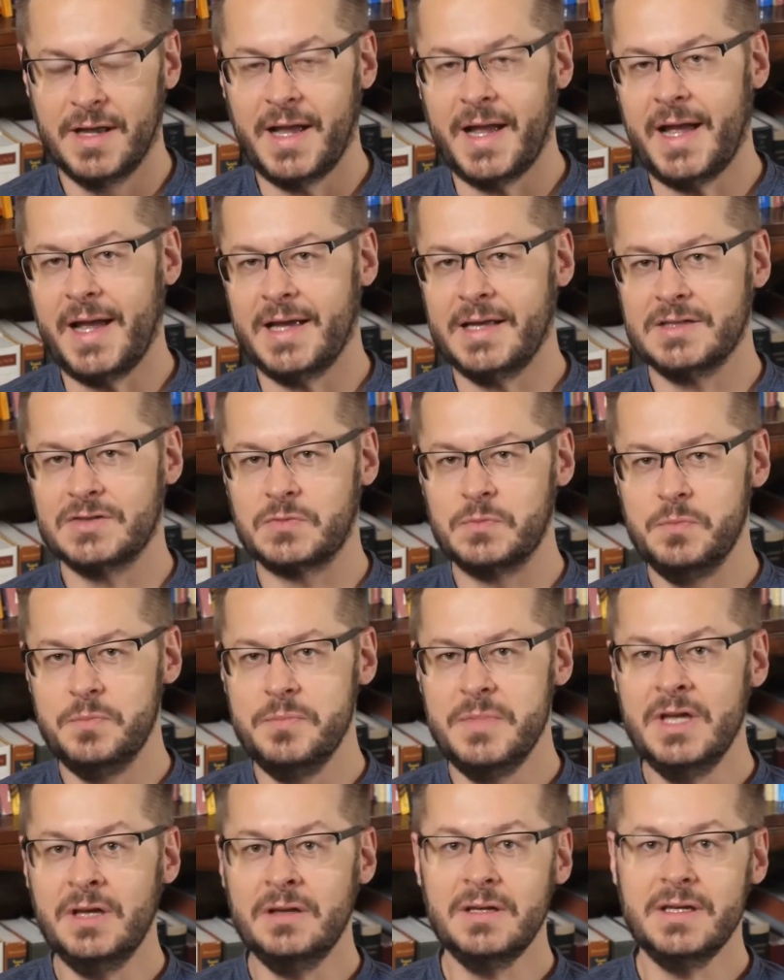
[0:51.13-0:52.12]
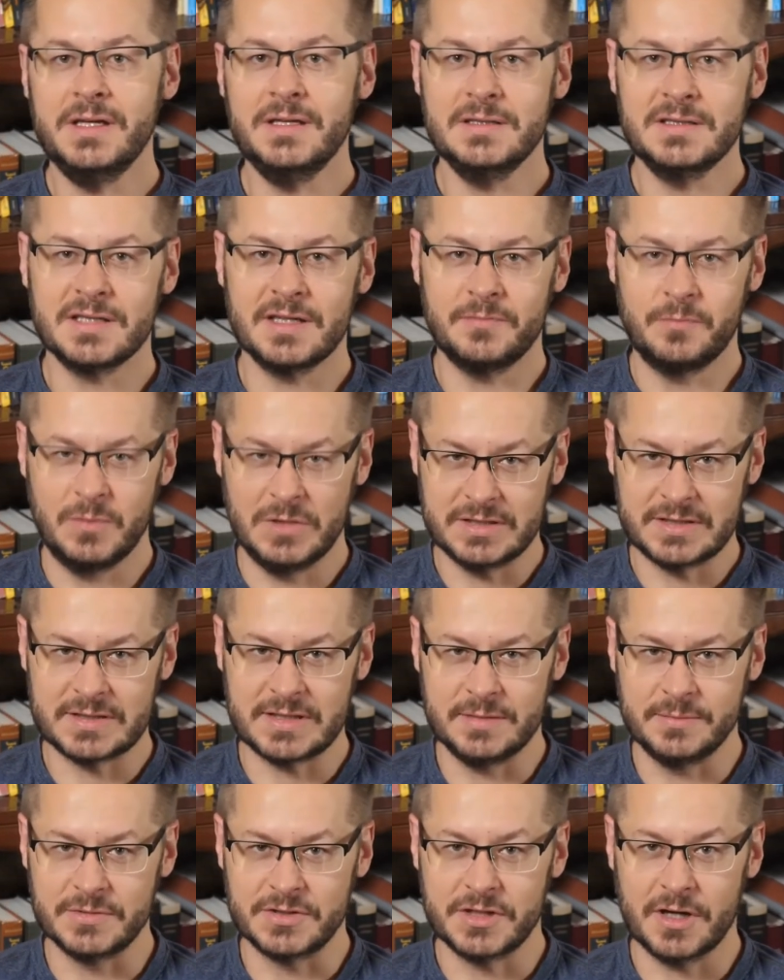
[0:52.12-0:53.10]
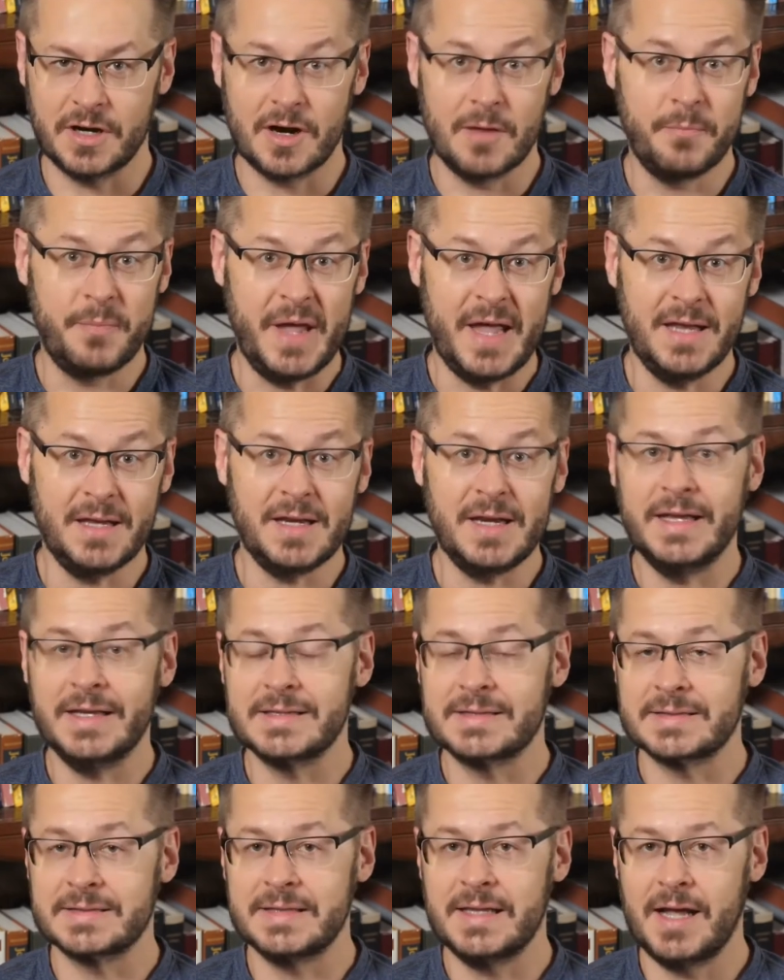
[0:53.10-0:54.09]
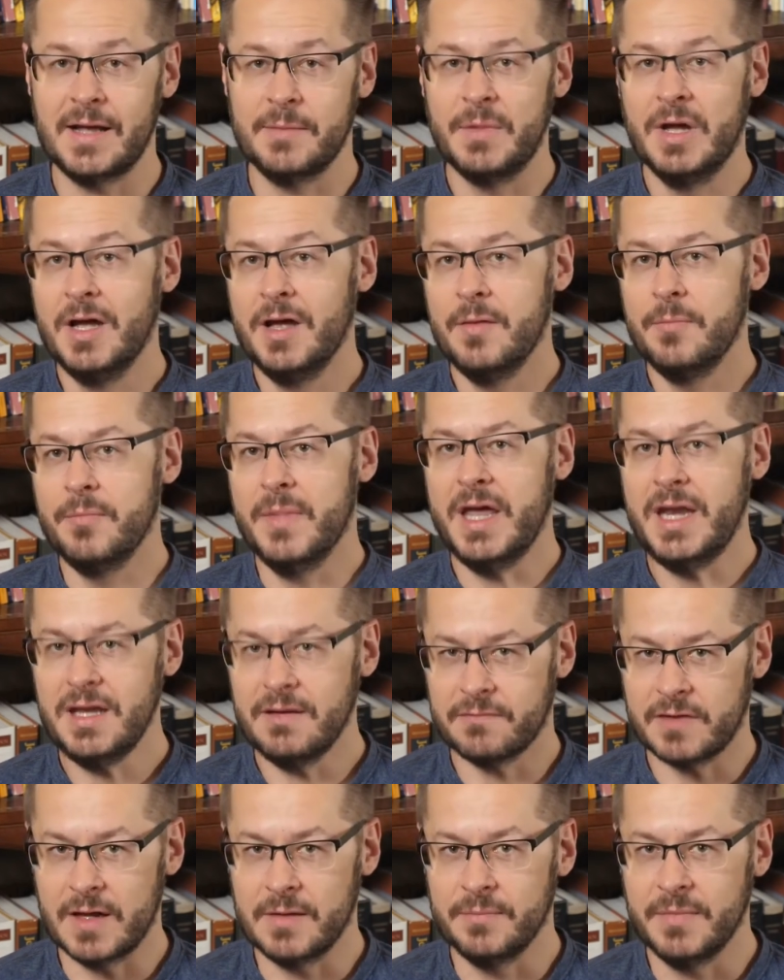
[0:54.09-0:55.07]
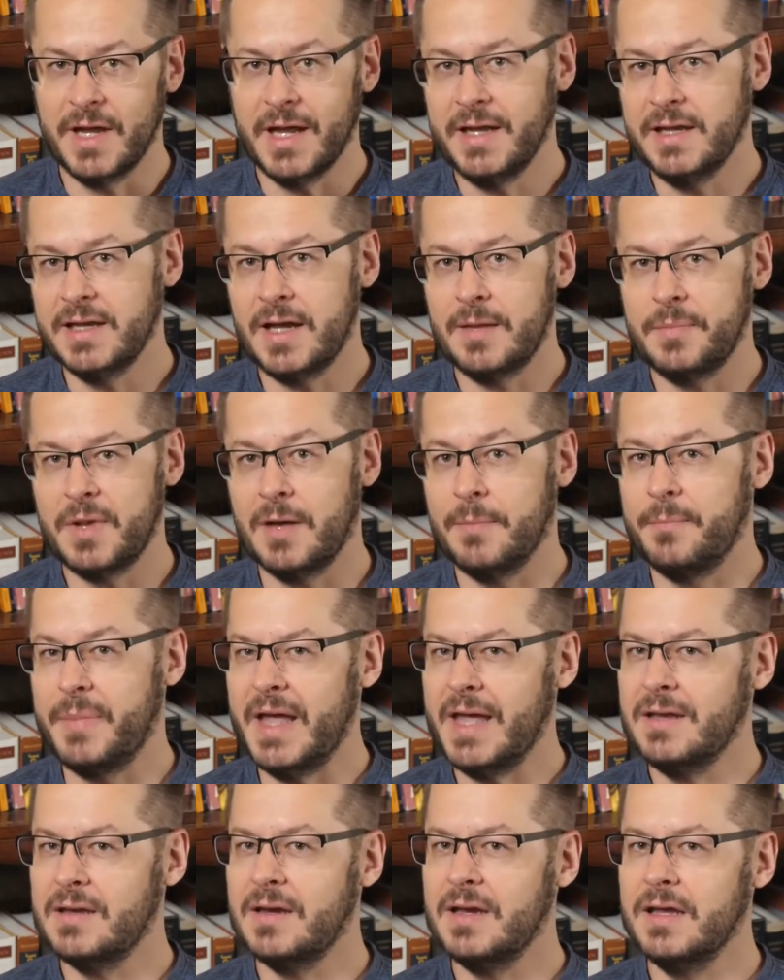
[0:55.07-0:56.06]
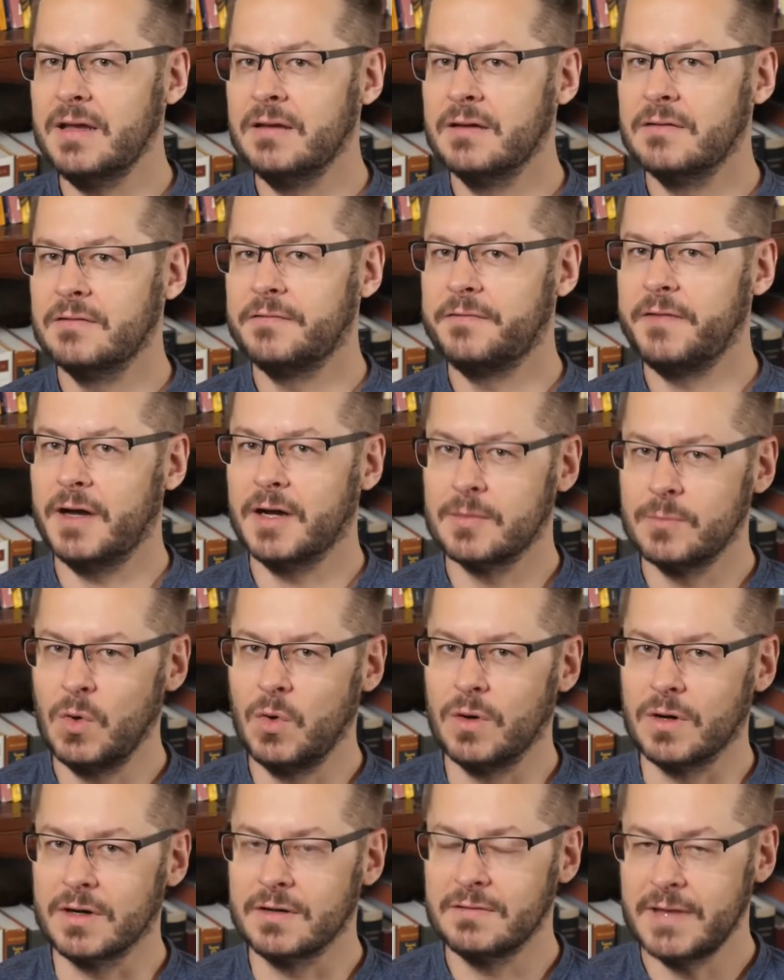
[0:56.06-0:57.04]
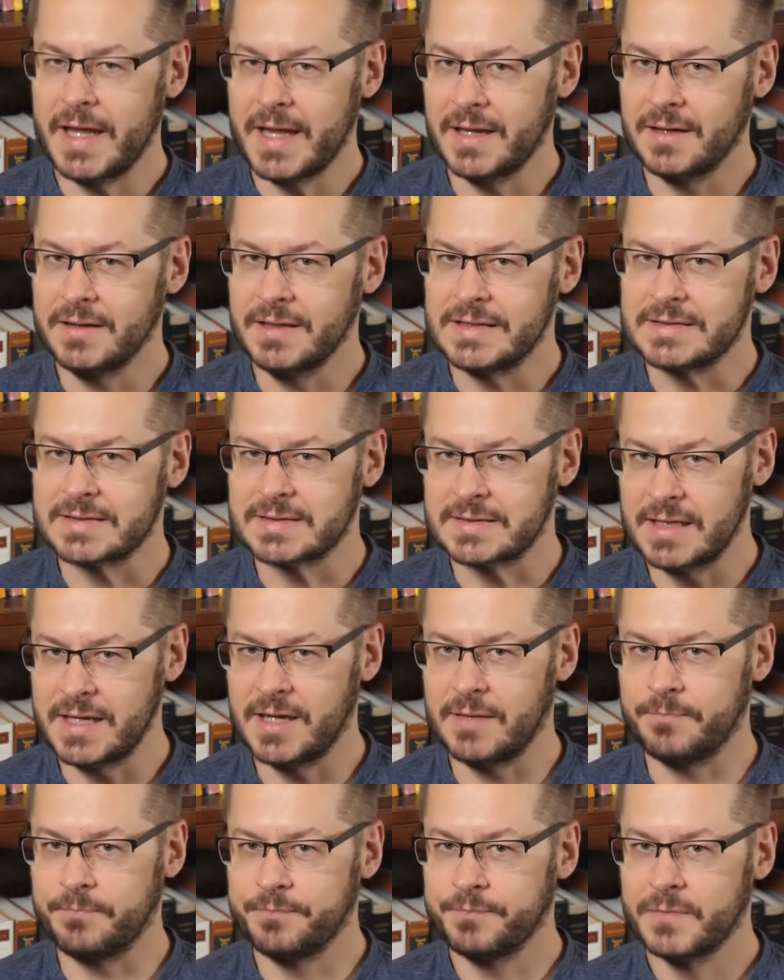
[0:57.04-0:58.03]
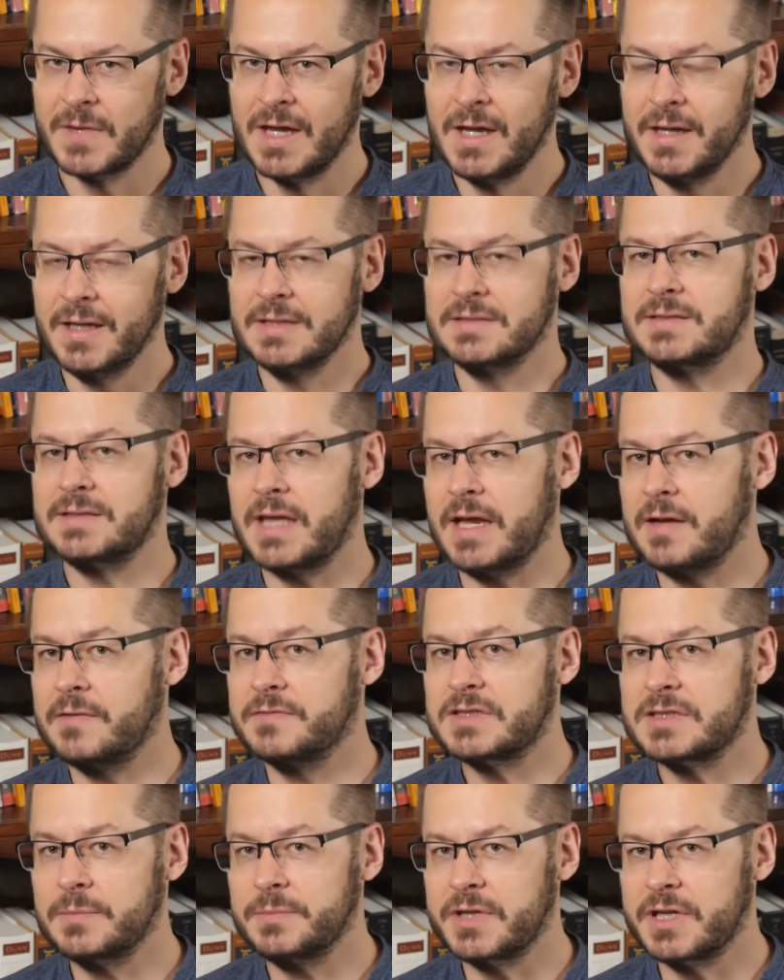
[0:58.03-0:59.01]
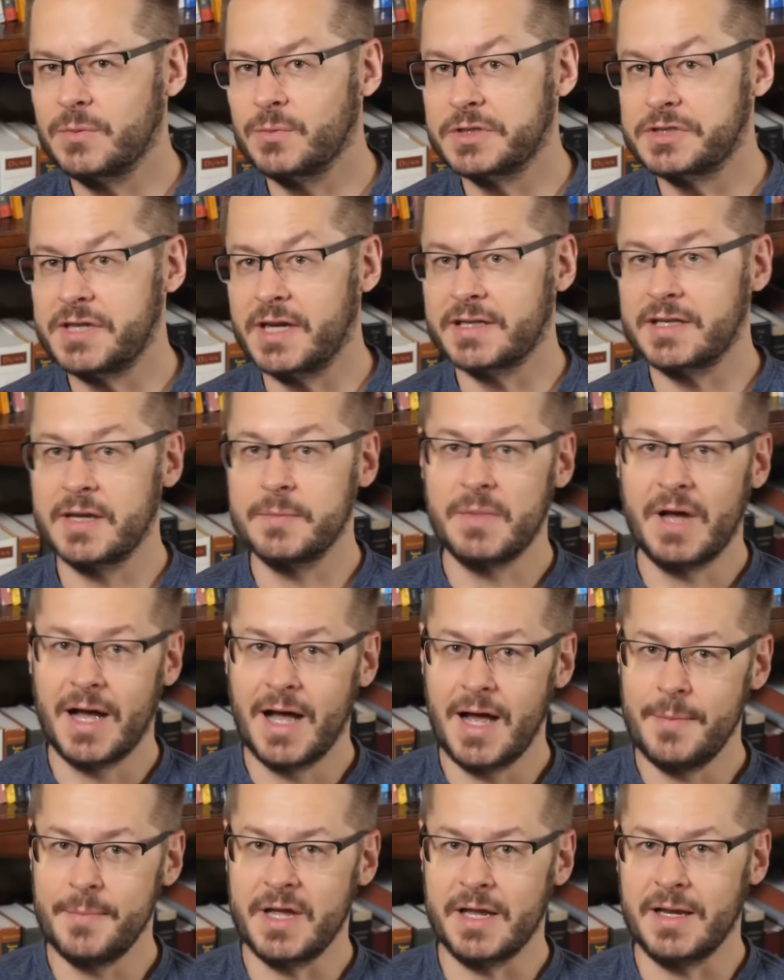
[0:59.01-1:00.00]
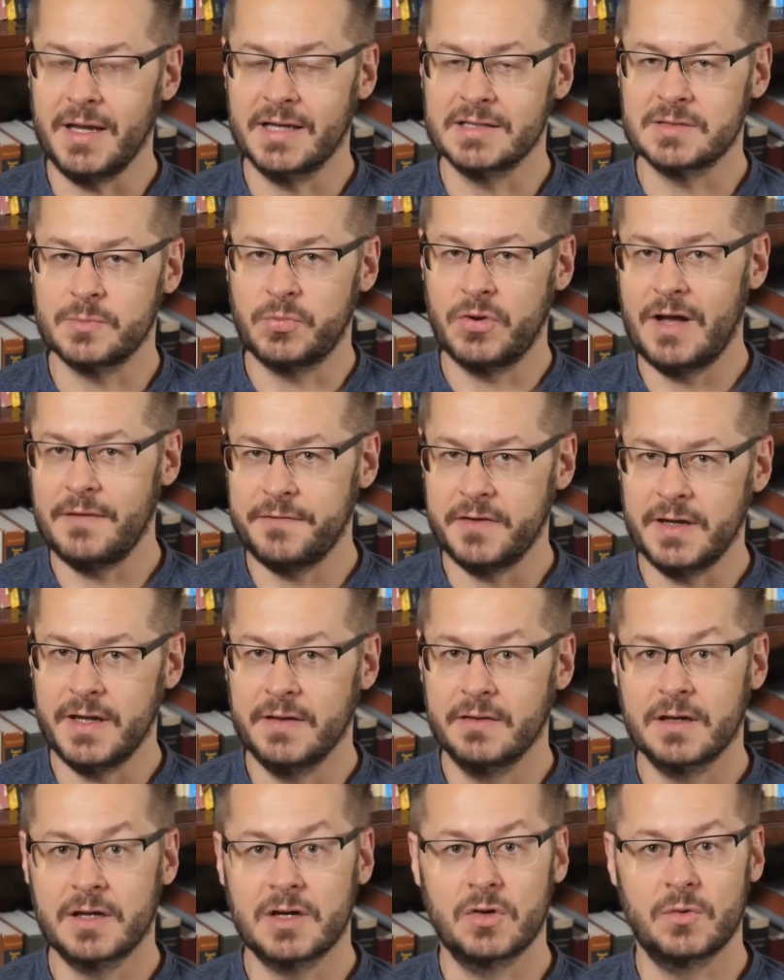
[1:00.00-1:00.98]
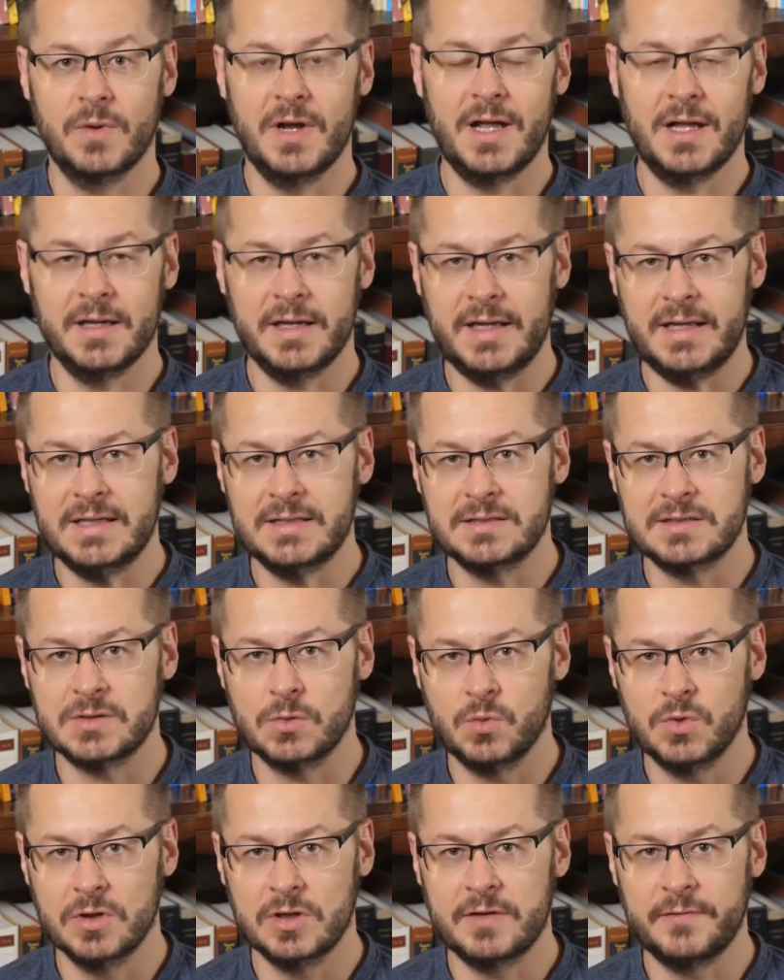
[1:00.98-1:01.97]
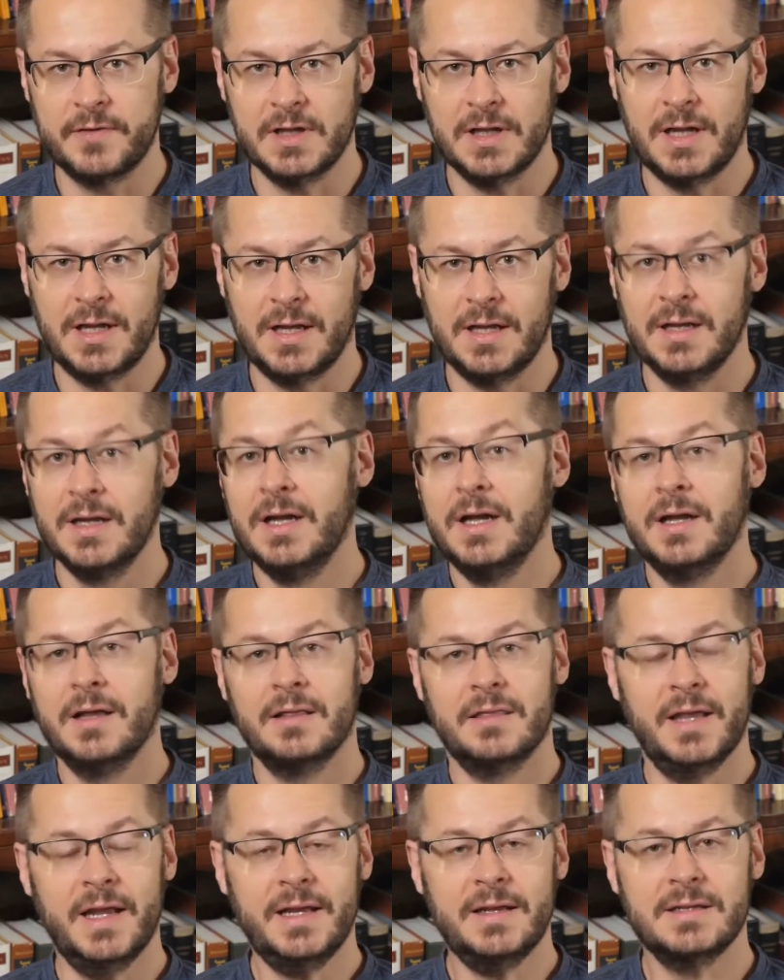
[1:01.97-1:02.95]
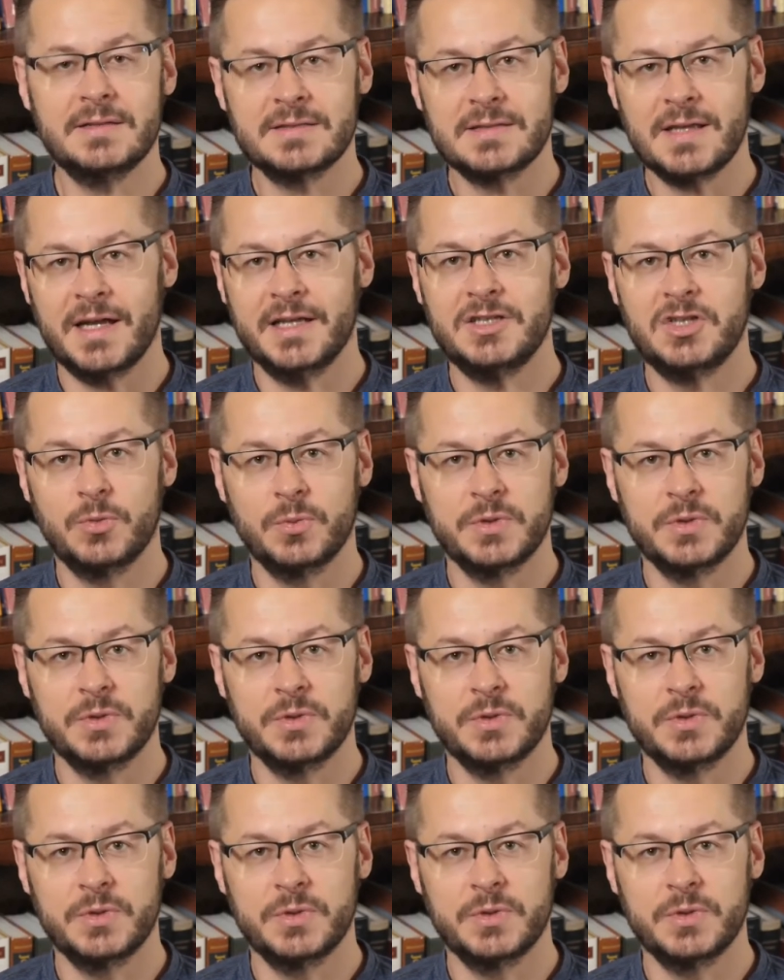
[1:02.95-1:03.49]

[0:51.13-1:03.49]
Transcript: As millions of Muslims are abandoning Islam, many of them end up abandoning far more than Islam. Instead of simply rejecting Muhammad as a prophet and the Quran as the word of Allah, they decide to